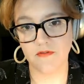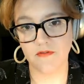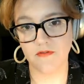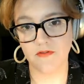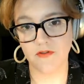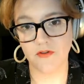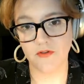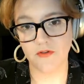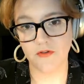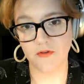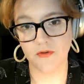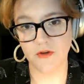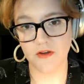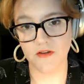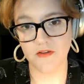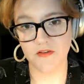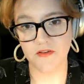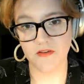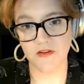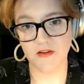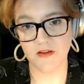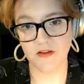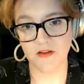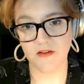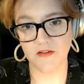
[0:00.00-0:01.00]
Francois
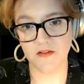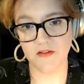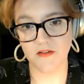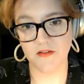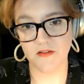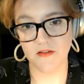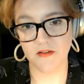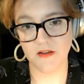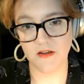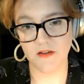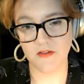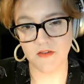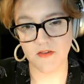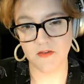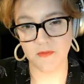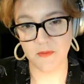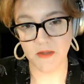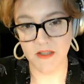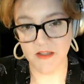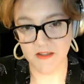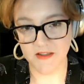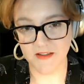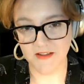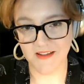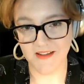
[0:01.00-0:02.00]
says, yes,
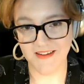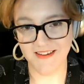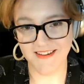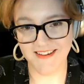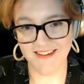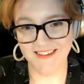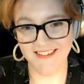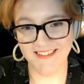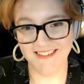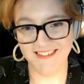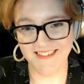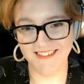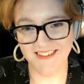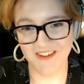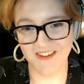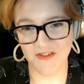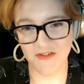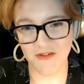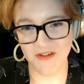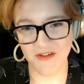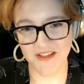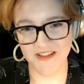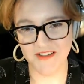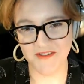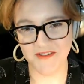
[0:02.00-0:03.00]
explaining the
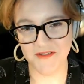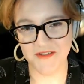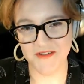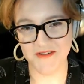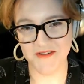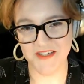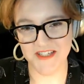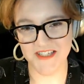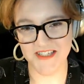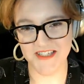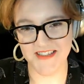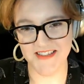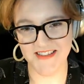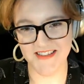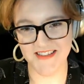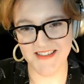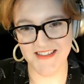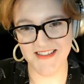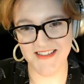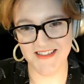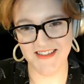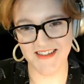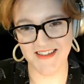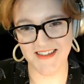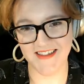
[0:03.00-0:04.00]
Australian
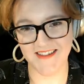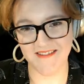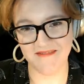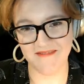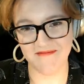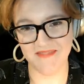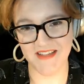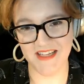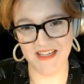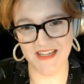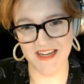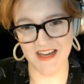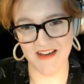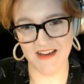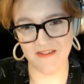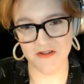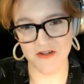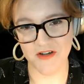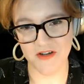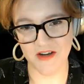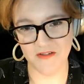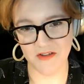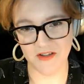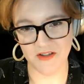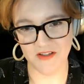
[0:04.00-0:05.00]
restrictions, need to have
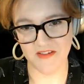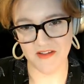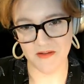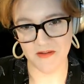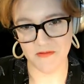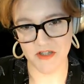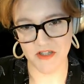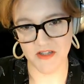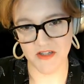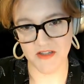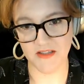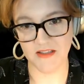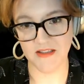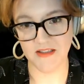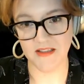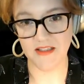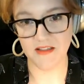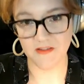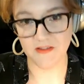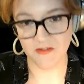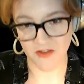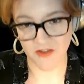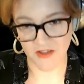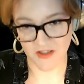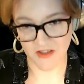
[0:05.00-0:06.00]
travel exemption to
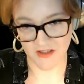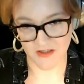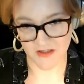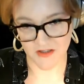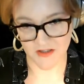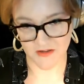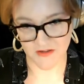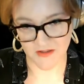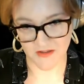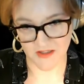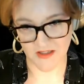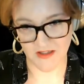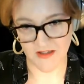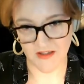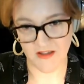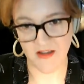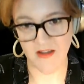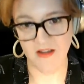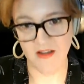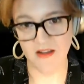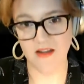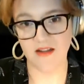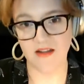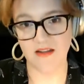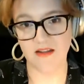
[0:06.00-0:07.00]
leave the country,
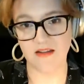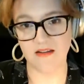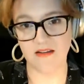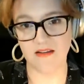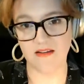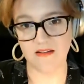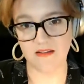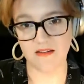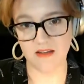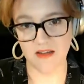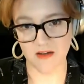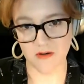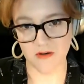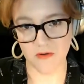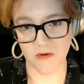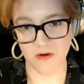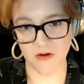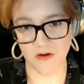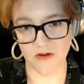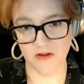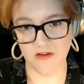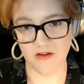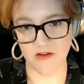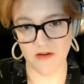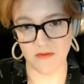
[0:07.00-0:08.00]
then stay in
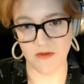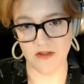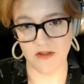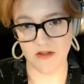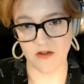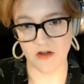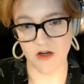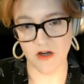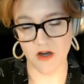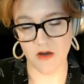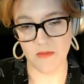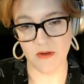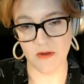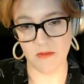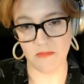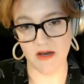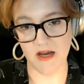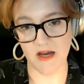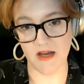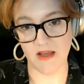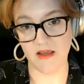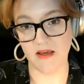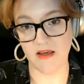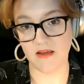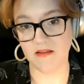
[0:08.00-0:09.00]
quarantine when they're coming
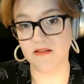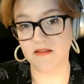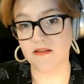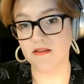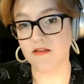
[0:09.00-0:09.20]
back. Yes,